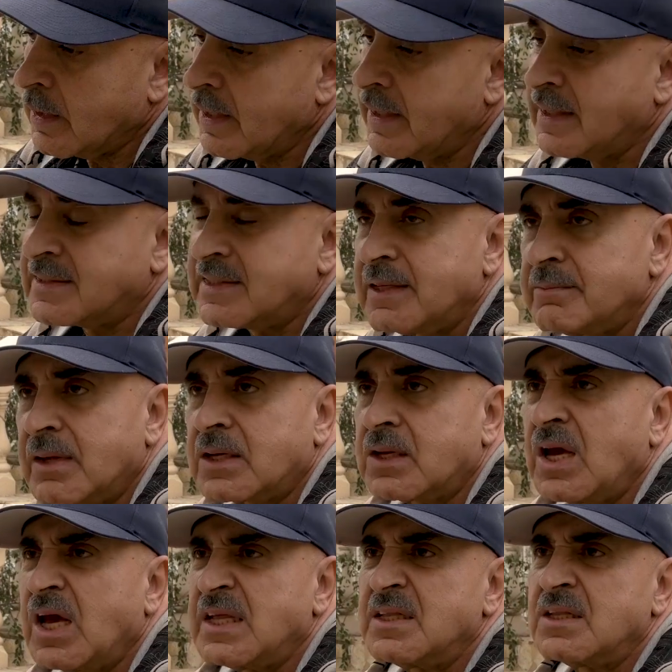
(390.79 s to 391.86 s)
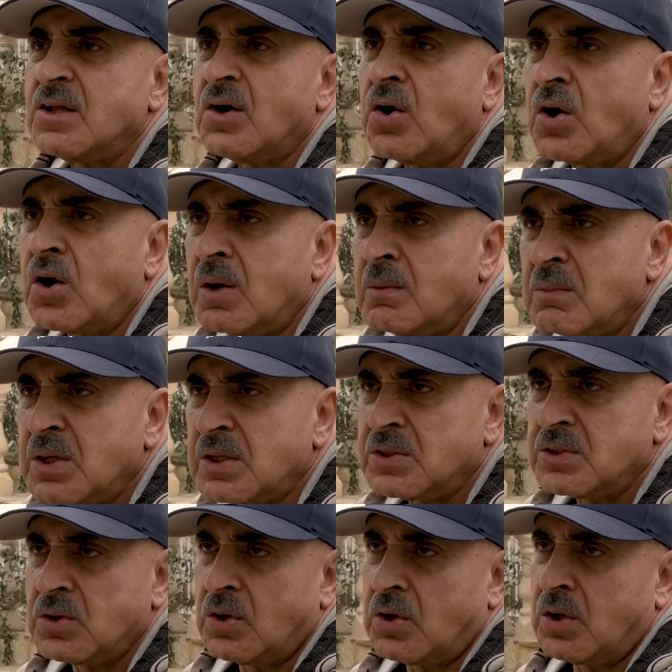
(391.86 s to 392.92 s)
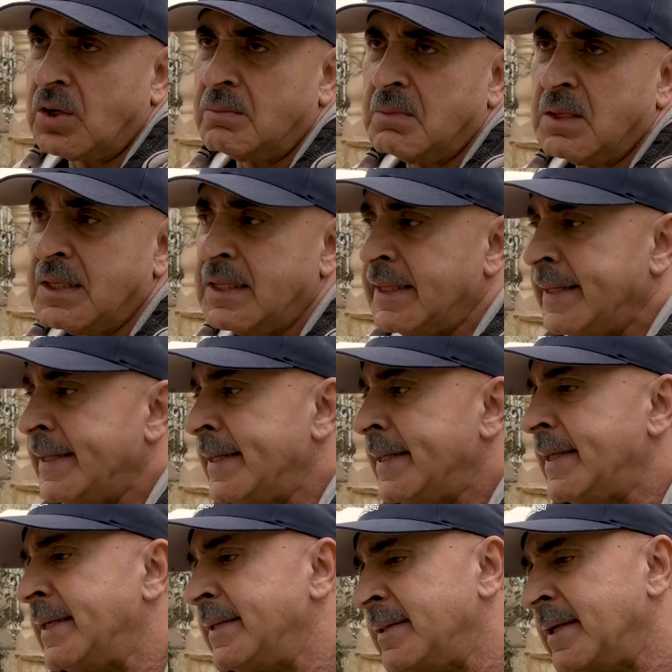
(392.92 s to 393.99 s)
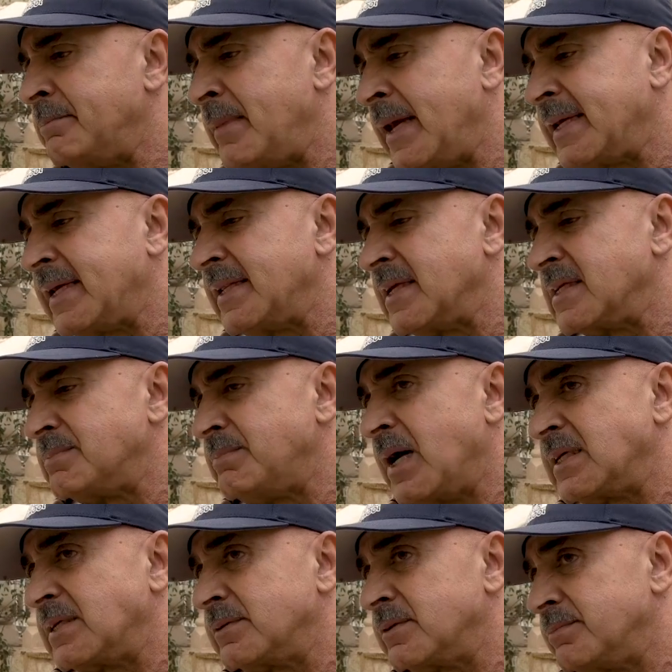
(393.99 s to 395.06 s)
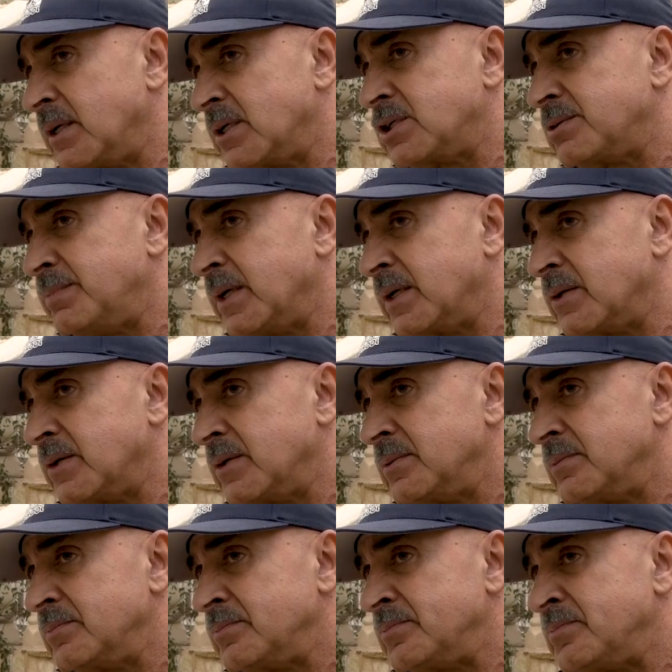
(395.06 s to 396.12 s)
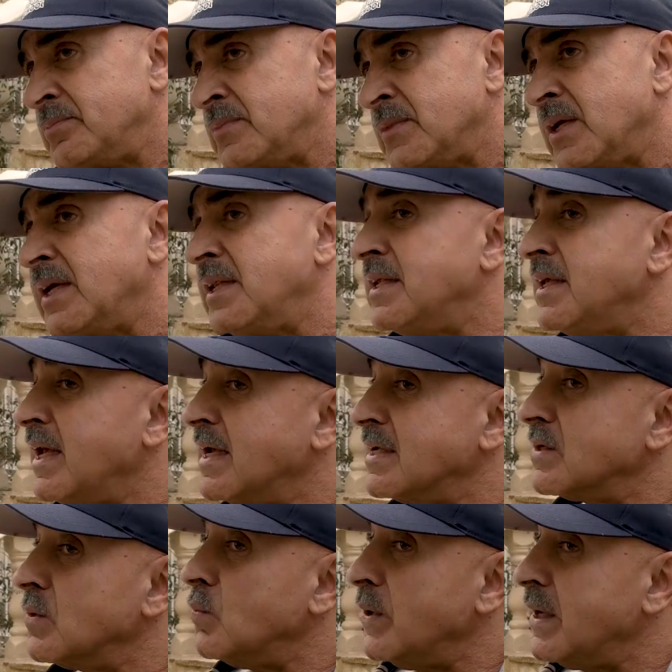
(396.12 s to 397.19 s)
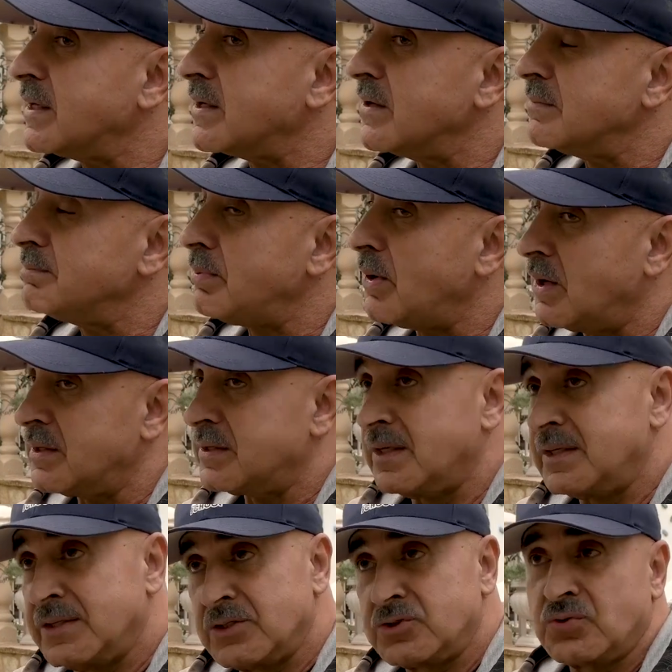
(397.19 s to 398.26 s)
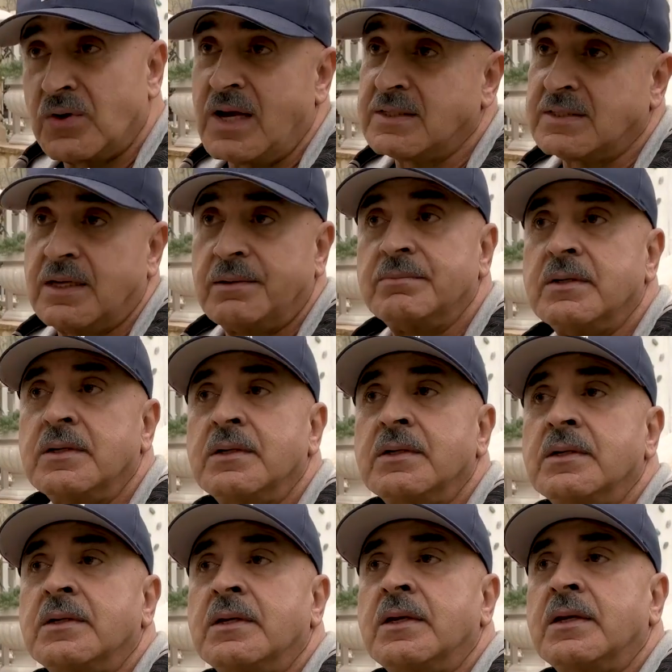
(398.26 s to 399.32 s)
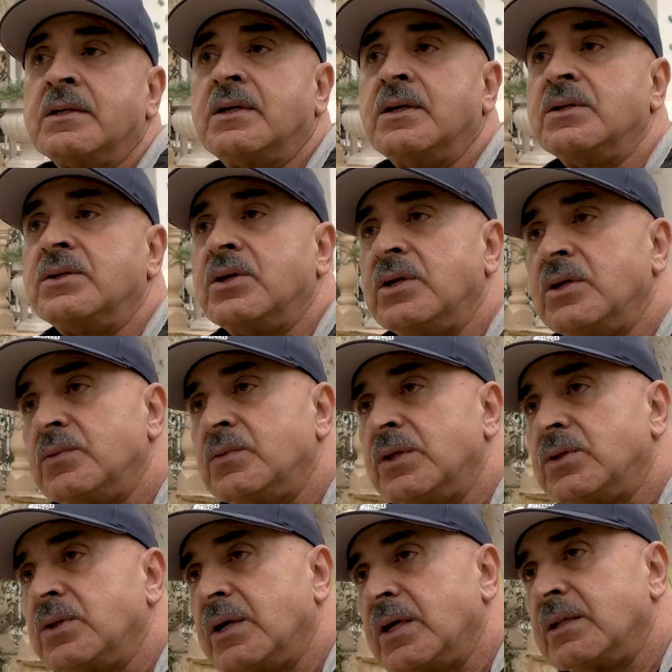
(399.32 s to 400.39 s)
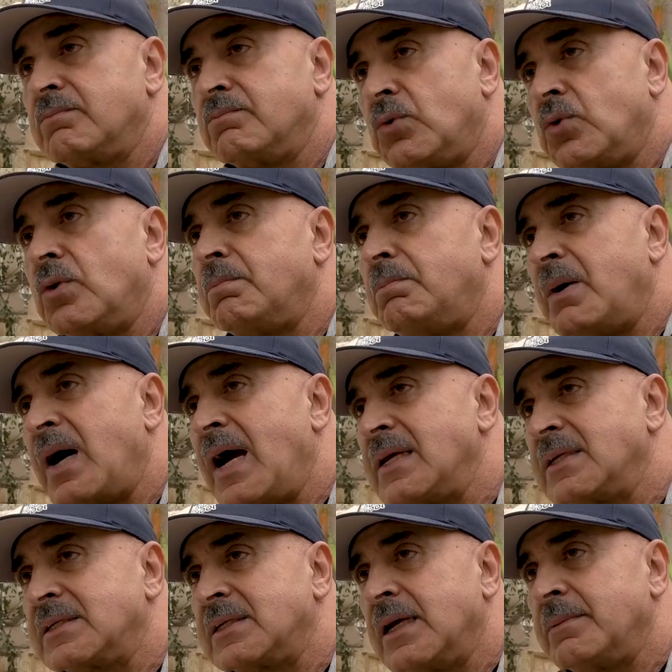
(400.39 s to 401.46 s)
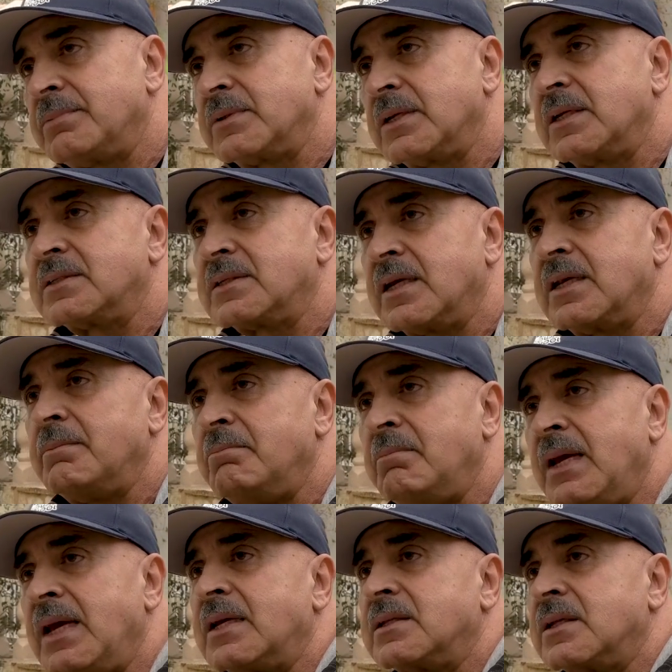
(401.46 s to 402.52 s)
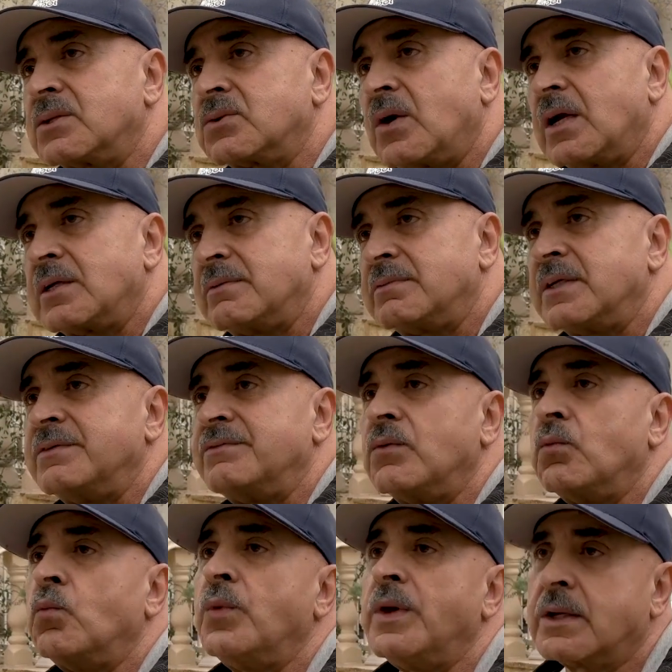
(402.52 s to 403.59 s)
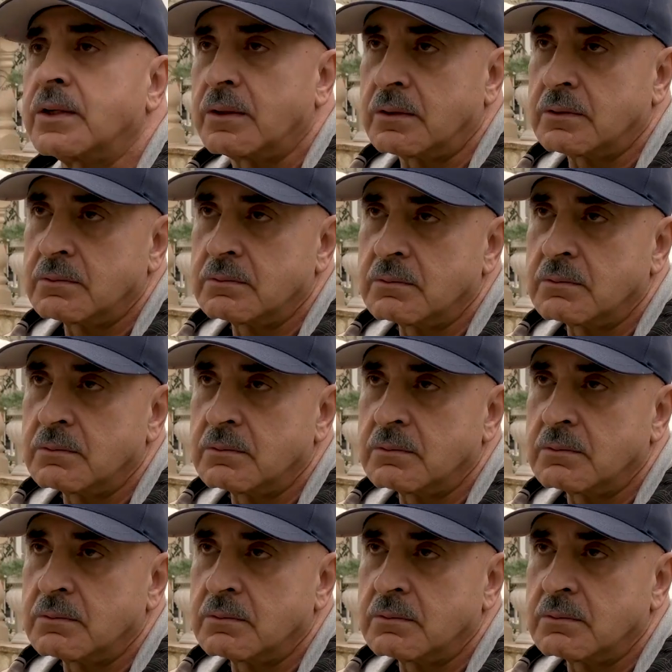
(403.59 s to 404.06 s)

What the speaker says: and I see him like hitting the arm, and then making his biceps much bigger, and he has a weaker part in the tricep. Continuing to hit more biceps is going to make the triceps even weaker.